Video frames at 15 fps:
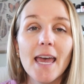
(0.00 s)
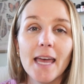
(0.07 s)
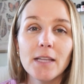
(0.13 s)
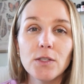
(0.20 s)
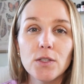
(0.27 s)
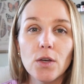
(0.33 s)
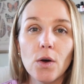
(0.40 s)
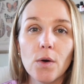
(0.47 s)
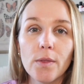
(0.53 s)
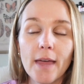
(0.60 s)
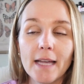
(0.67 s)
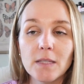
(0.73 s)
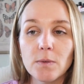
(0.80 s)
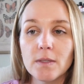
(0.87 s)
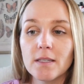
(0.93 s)
and so
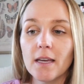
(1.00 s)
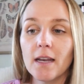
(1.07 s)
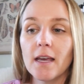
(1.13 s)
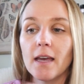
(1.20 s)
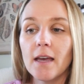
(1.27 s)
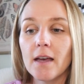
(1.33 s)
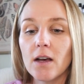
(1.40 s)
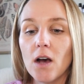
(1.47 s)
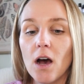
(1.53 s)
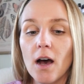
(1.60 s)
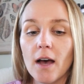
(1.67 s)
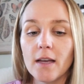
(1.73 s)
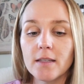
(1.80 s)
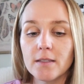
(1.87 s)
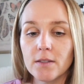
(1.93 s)
that's what's gonna
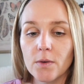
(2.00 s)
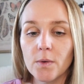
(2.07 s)
cause